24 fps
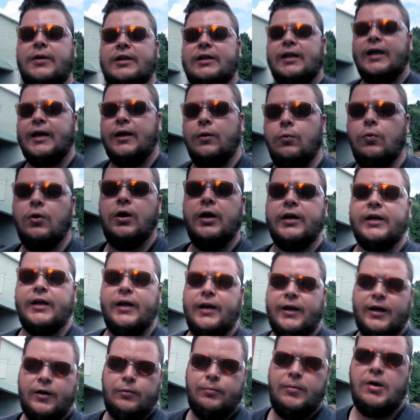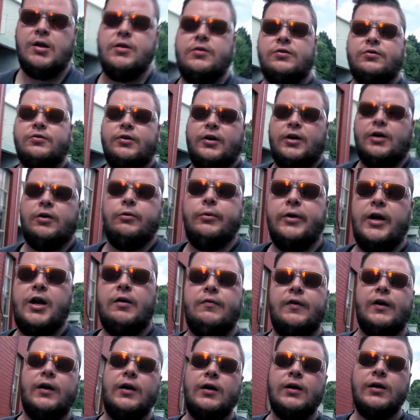been like walking down Main Street or
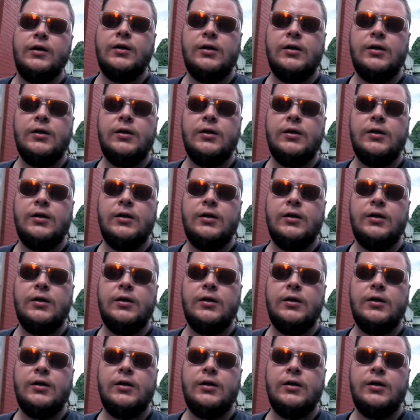whatever.